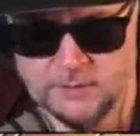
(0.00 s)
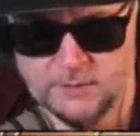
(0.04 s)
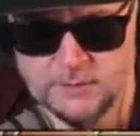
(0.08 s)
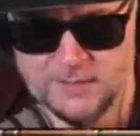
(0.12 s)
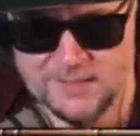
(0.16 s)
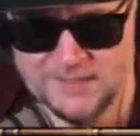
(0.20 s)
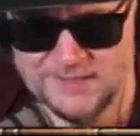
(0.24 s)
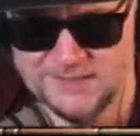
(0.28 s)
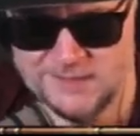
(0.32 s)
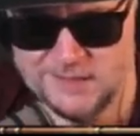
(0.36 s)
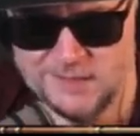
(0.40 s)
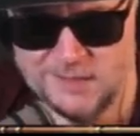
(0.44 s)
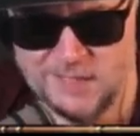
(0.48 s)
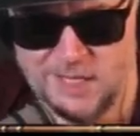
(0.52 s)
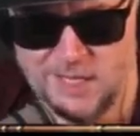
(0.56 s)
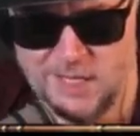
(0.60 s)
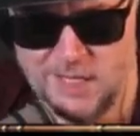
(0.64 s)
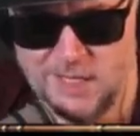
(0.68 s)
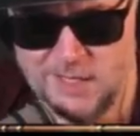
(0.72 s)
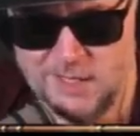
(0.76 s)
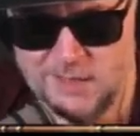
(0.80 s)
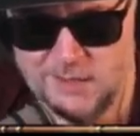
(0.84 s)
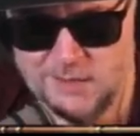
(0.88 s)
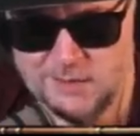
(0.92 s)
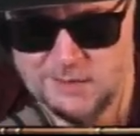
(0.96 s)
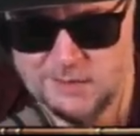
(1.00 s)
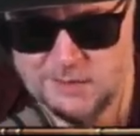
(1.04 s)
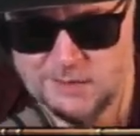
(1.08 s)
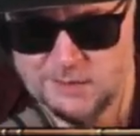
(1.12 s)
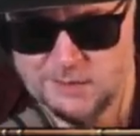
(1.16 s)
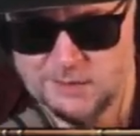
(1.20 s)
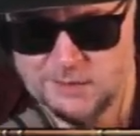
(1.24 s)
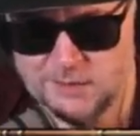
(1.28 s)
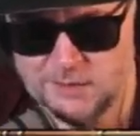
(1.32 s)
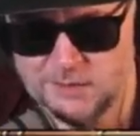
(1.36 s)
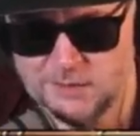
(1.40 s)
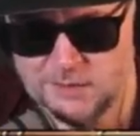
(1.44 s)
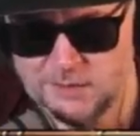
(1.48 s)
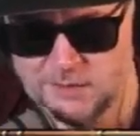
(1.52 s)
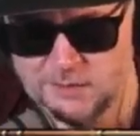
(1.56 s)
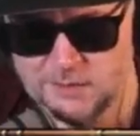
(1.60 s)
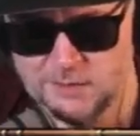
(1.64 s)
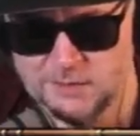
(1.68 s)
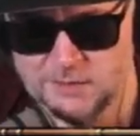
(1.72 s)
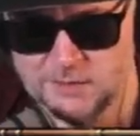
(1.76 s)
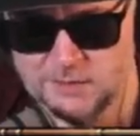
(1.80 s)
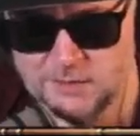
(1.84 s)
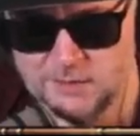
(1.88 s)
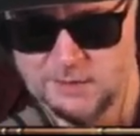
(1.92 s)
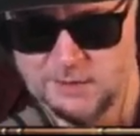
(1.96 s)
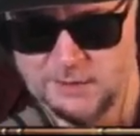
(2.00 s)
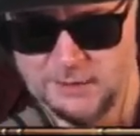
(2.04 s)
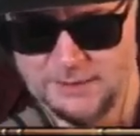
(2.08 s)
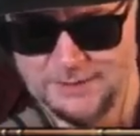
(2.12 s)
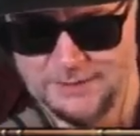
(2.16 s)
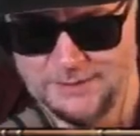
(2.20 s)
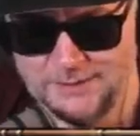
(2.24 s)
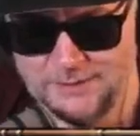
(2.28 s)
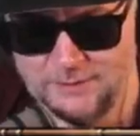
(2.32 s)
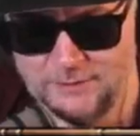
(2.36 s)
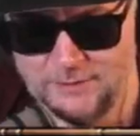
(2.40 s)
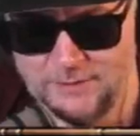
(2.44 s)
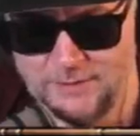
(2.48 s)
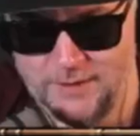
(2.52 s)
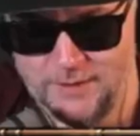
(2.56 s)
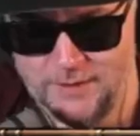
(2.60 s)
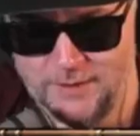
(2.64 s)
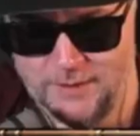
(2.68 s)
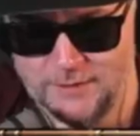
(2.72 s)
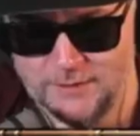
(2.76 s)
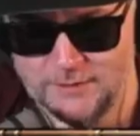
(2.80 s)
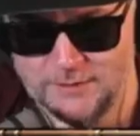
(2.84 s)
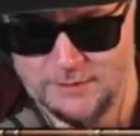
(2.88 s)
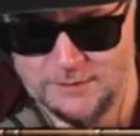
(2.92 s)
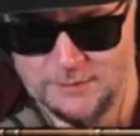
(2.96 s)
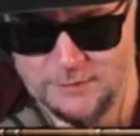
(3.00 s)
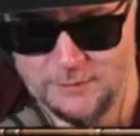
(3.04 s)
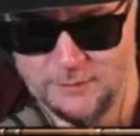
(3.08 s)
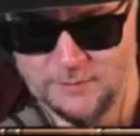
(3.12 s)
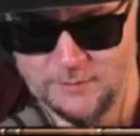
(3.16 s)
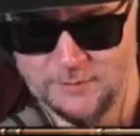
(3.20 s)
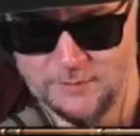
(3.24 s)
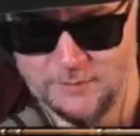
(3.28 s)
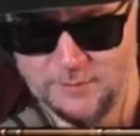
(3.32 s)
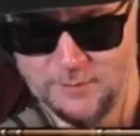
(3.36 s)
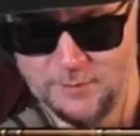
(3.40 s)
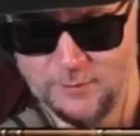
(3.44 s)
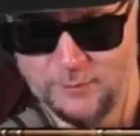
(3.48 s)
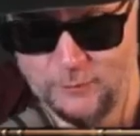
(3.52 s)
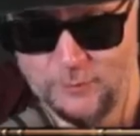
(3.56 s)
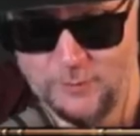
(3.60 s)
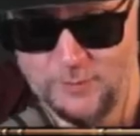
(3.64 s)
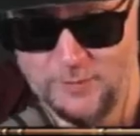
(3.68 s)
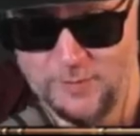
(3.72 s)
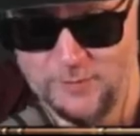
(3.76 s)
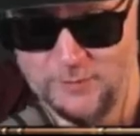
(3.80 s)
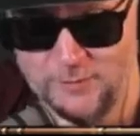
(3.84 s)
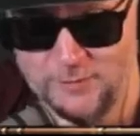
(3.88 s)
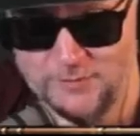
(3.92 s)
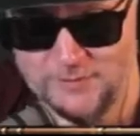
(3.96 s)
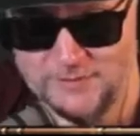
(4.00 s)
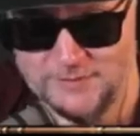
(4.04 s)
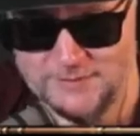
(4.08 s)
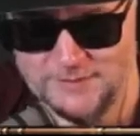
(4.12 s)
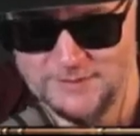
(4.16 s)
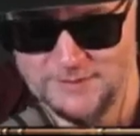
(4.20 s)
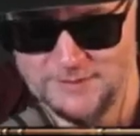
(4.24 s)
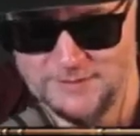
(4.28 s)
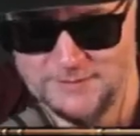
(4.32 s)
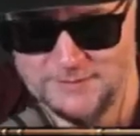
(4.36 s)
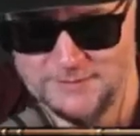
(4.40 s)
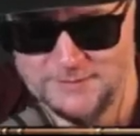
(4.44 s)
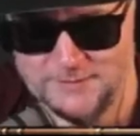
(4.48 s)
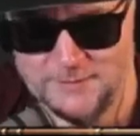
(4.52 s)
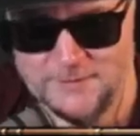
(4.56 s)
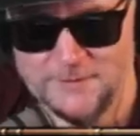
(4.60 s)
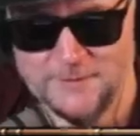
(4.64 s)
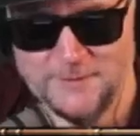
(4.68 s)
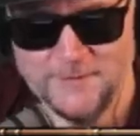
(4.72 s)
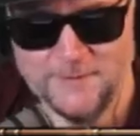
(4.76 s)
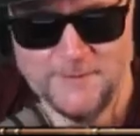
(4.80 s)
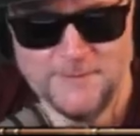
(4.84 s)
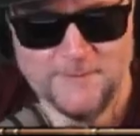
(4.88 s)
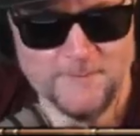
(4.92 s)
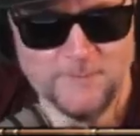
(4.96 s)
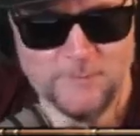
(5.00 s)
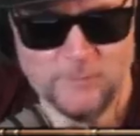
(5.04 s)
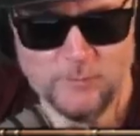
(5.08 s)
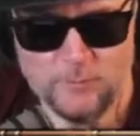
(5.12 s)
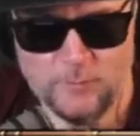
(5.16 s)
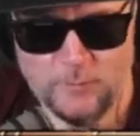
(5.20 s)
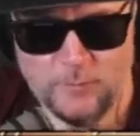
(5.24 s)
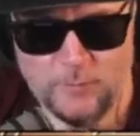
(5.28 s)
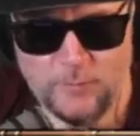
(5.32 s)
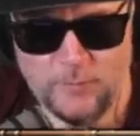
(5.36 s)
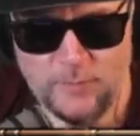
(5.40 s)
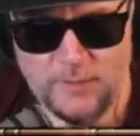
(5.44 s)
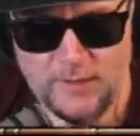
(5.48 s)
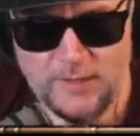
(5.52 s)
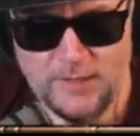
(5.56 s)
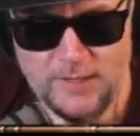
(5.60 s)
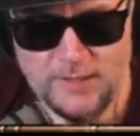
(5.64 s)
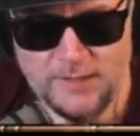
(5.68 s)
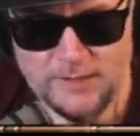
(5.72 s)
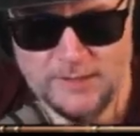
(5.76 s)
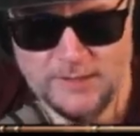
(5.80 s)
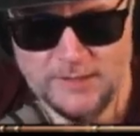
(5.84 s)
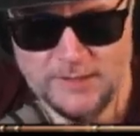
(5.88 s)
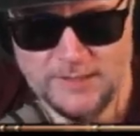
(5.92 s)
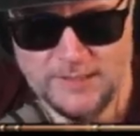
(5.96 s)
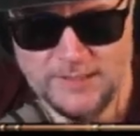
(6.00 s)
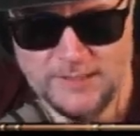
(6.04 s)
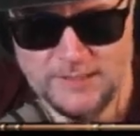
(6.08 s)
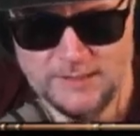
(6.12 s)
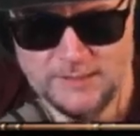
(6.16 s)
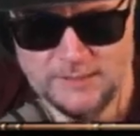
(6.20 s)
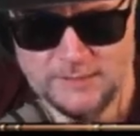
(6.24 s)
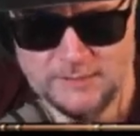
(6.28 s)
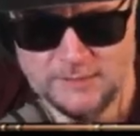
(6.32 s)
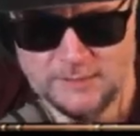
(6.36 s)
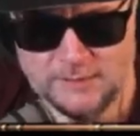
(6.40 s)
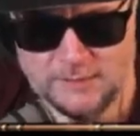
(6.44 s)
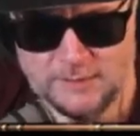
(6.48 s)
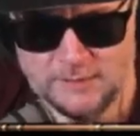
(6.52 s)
like I said, I and I know that because I re- remember reading those. But again,